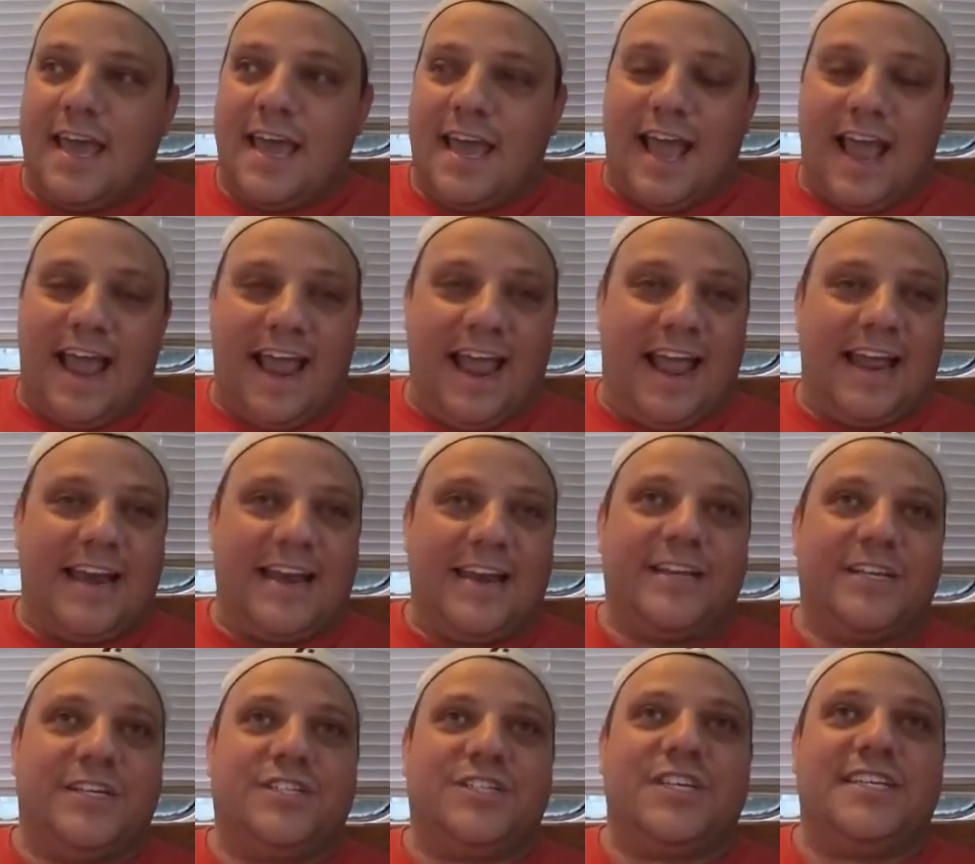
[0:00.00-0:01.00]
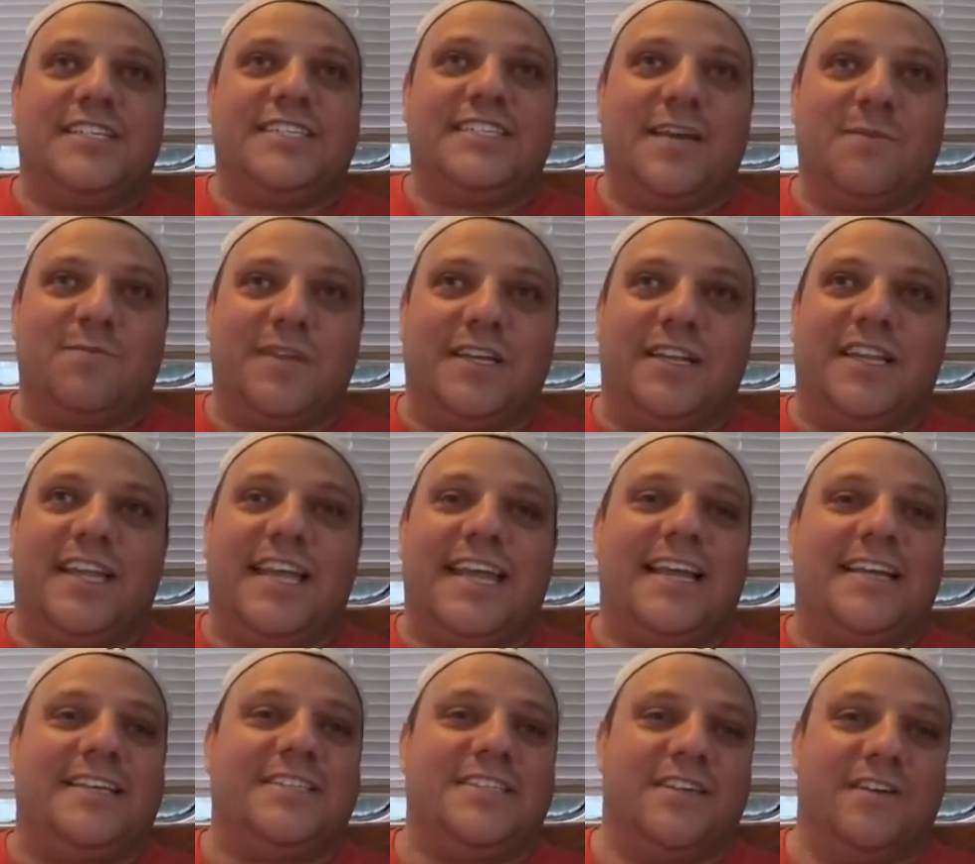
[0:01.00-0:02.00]
And she sent me
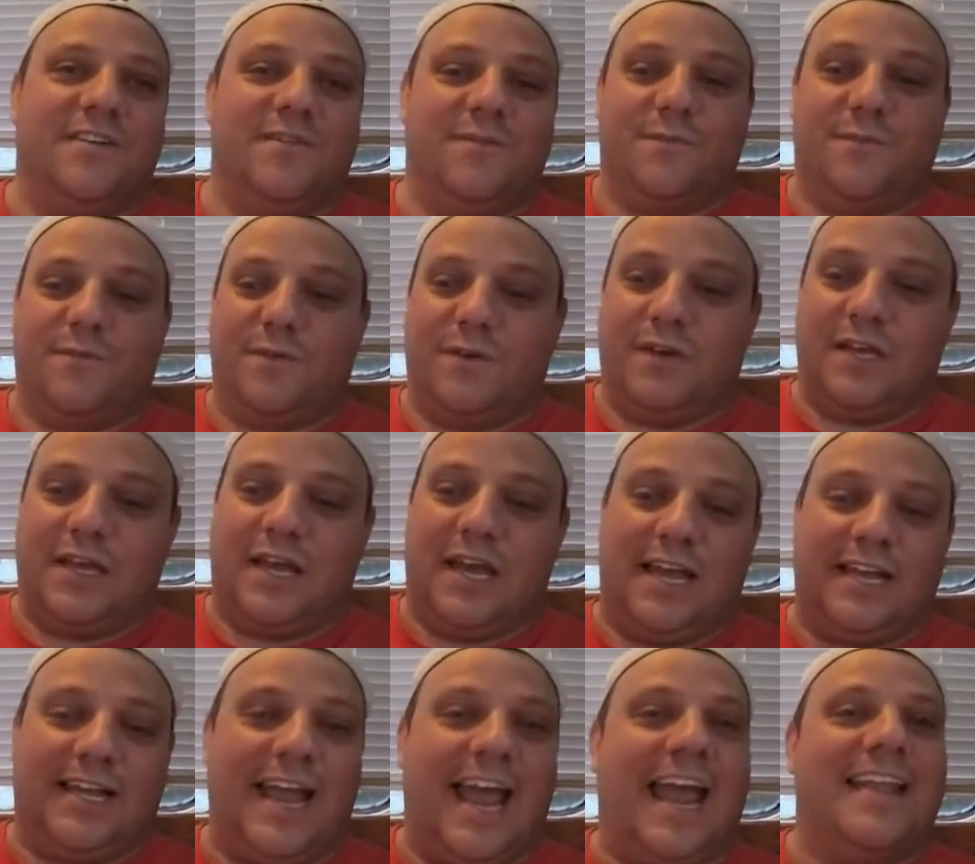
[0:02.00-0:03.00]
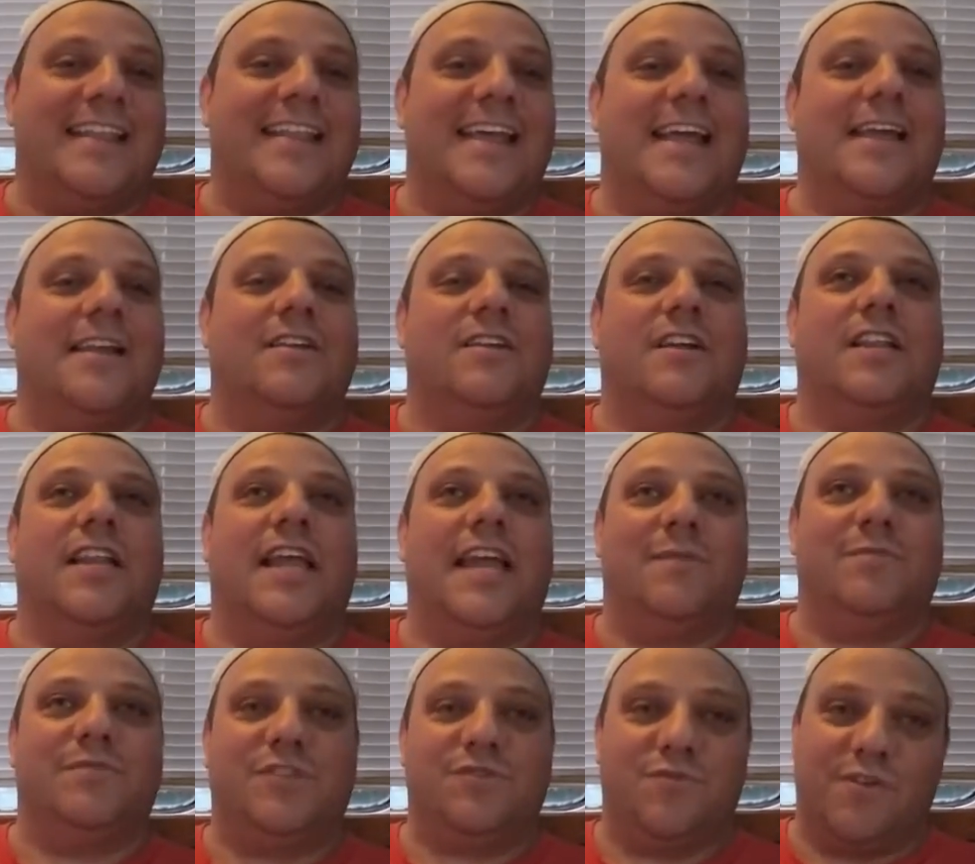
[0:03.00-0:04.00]
links of a guy that
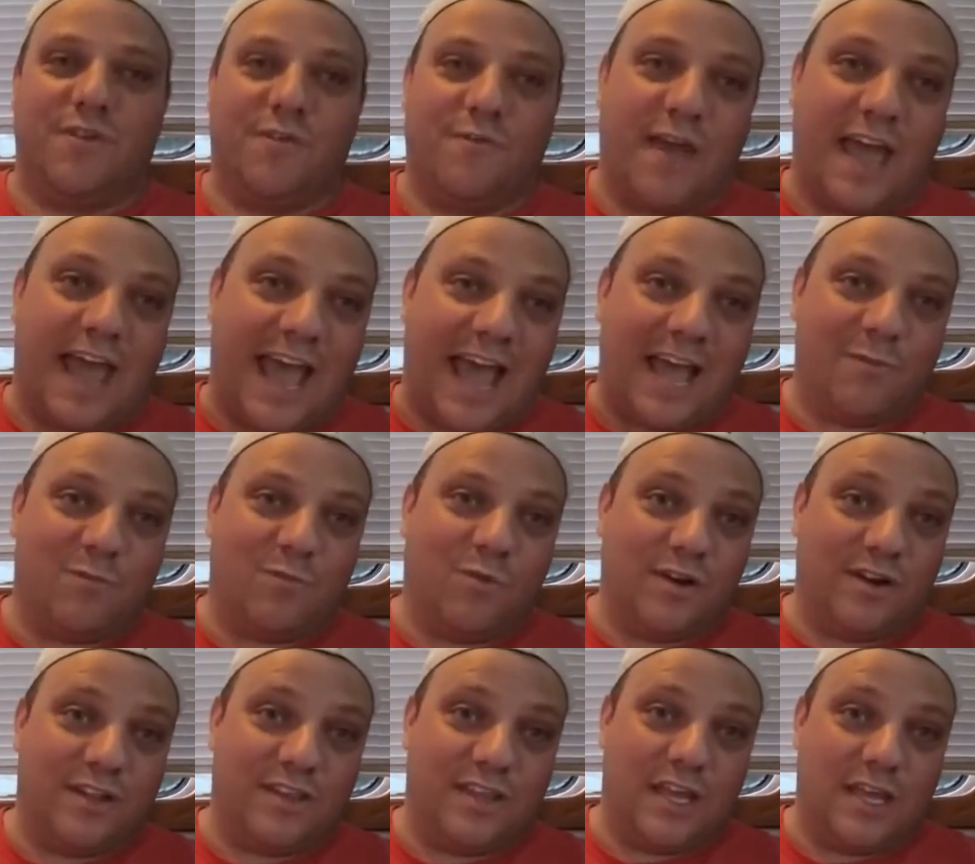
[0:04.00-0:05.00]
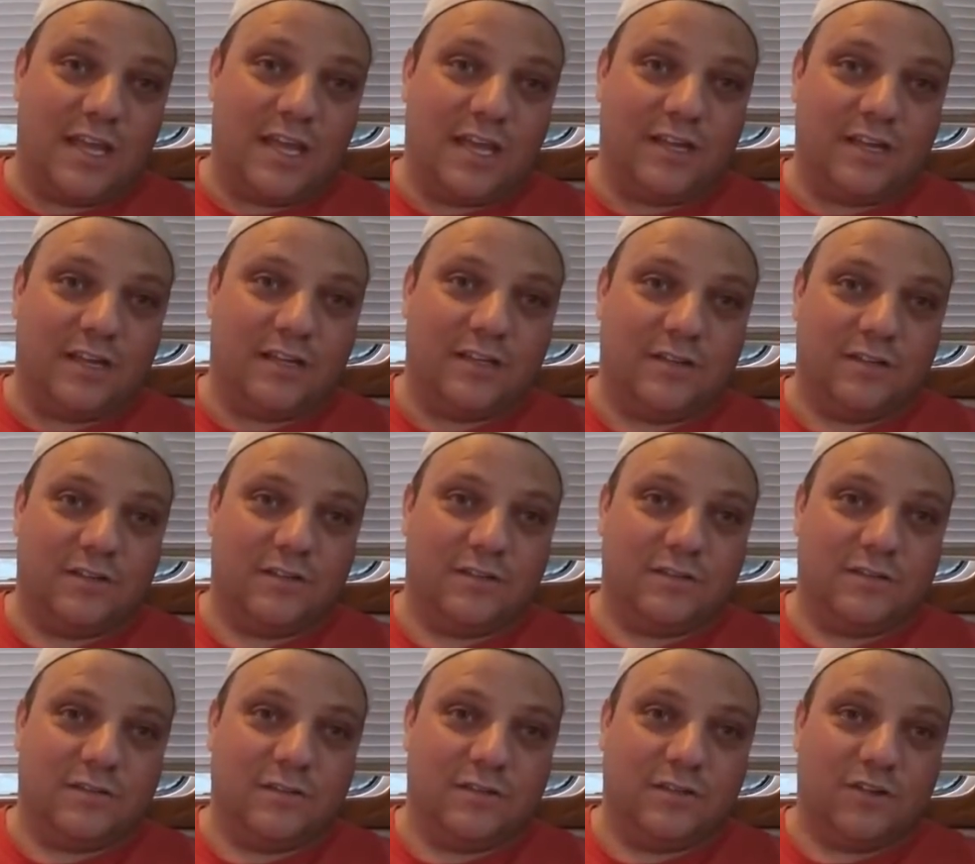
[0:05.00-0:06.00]
claimed to have had one of the
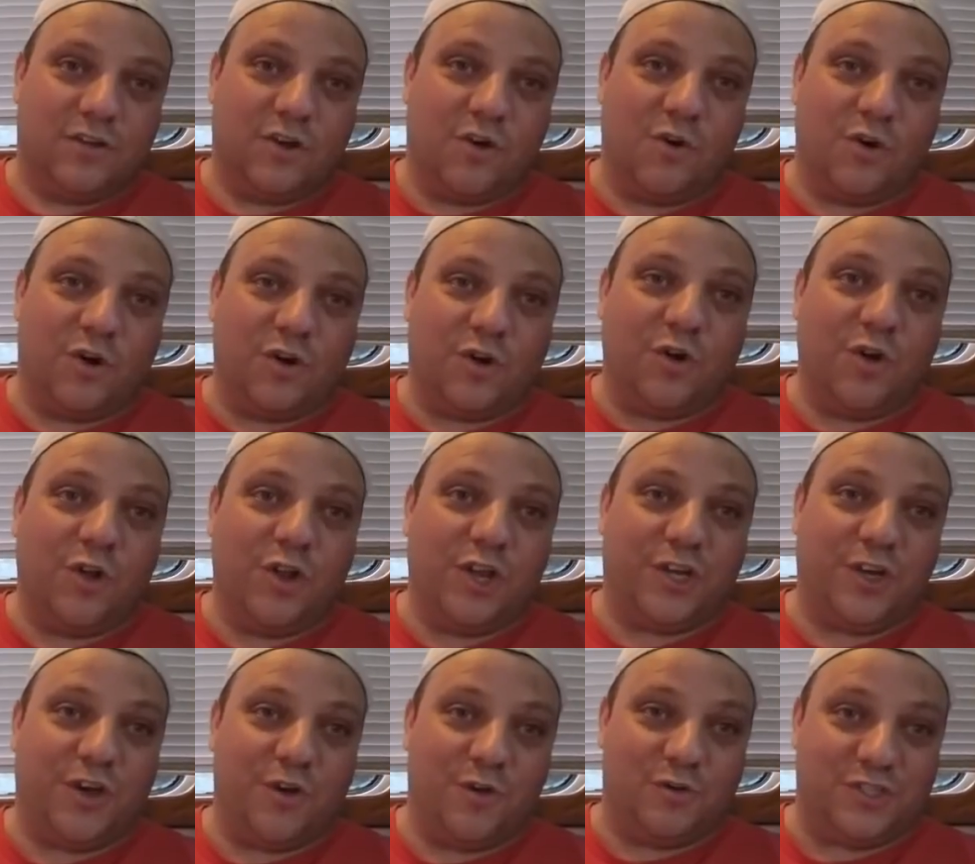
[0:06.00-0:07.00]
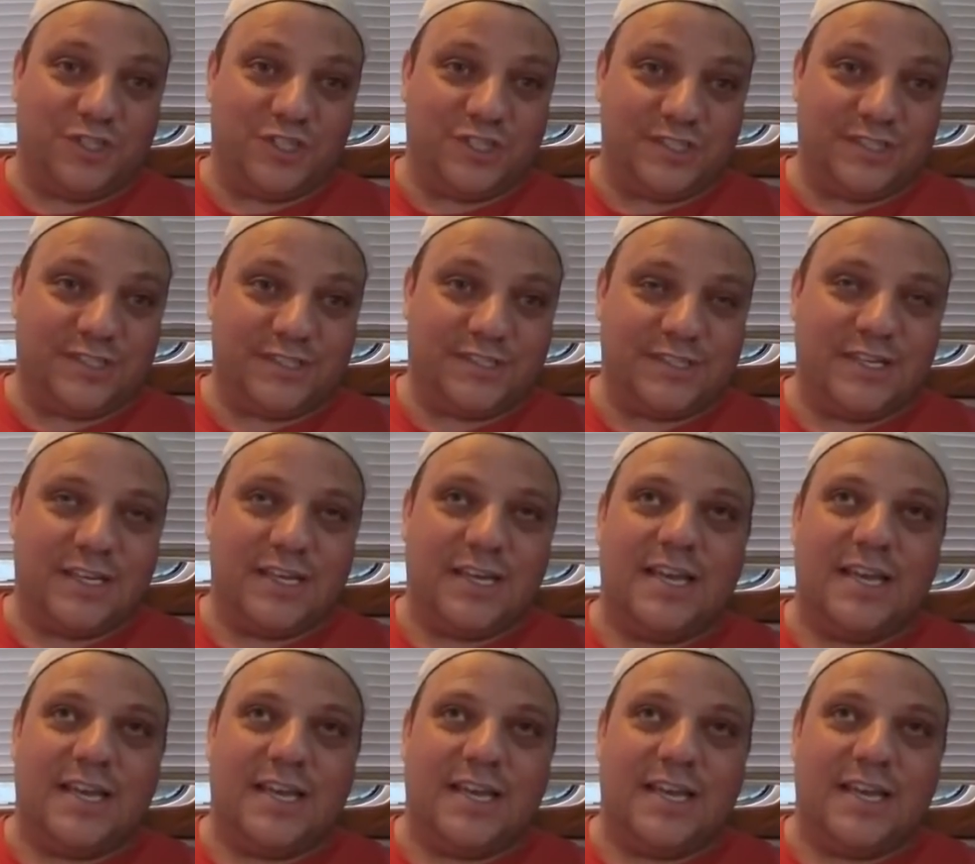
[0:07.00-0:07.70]
Coca-Cola coaches,